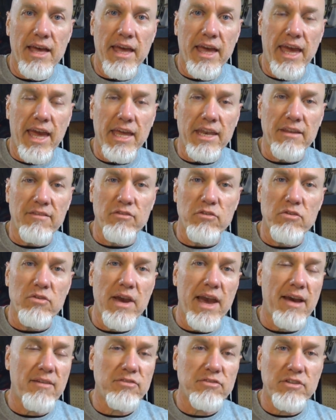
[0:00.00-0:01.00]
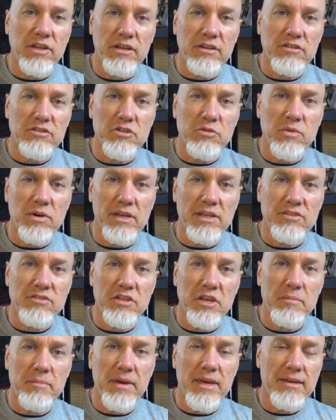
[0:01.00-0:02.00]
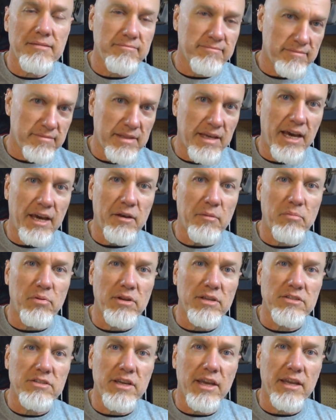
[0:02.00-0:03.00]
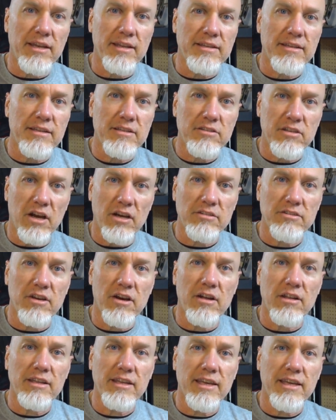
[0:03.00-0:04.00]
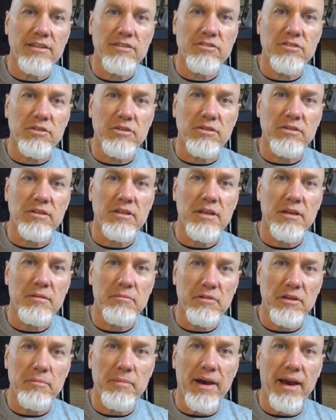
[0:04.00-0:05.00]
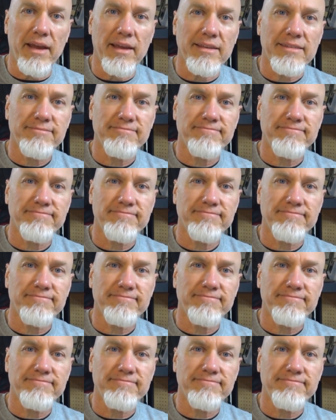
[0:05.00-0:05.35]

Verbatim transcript: And if you have stickers you want to send me, I'd appreciate it. Talk to y'all again soon. Goodbye.